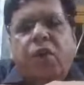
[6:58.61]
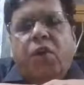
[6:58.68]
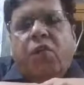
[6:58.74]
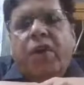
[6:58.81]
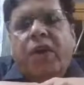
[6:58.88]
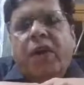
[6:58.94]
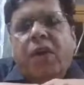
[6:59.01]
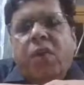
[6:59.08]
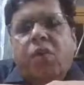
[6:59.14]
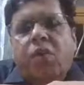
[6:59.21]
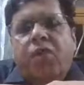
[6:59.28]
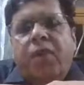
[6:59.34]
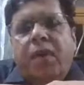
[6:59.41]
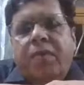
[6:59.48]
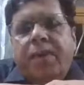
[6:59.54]
overlay core
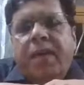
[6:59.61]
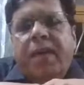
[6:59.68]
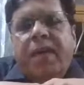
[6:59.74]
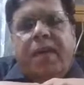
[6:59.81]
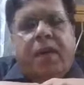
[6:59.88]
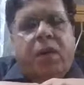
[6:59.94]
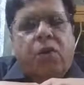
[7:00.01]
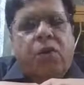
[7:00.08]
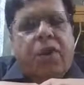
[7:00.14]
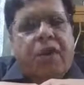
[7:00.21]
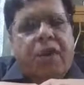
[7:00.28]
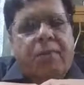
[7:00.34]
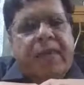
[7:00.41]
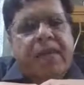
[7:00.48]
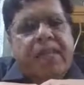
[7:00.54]
of lipid and necrotic
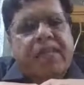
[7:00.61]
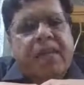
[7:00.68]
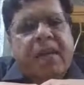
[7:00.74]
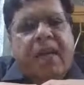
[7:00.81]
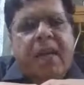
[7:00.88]
debris.